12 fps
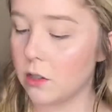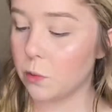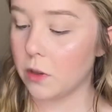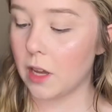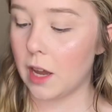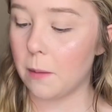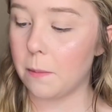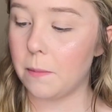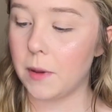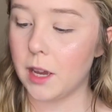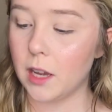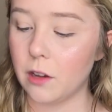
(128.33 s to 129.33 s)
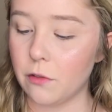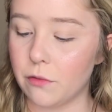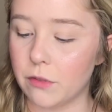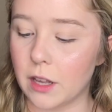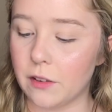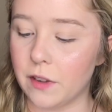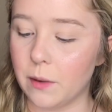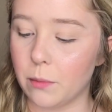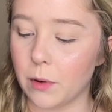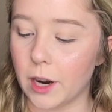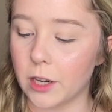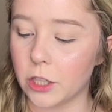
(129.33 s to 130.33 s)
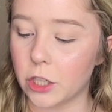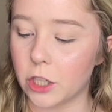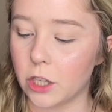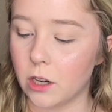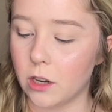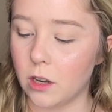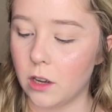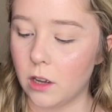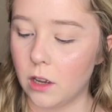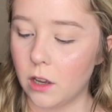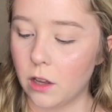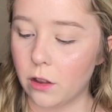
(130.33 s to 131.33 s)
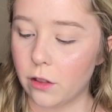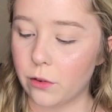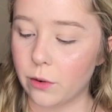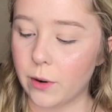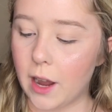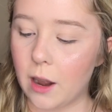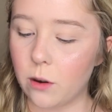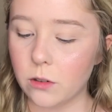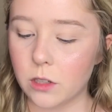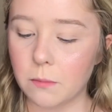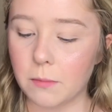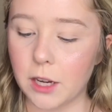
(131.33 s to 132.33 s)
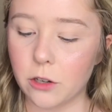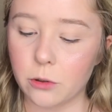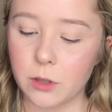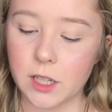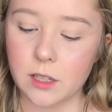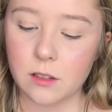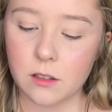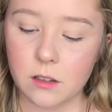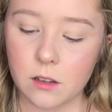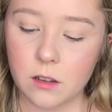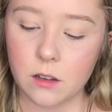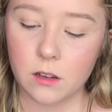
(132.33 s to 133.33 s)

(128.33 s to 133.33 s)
this with a big fluffy brush throughout my crease.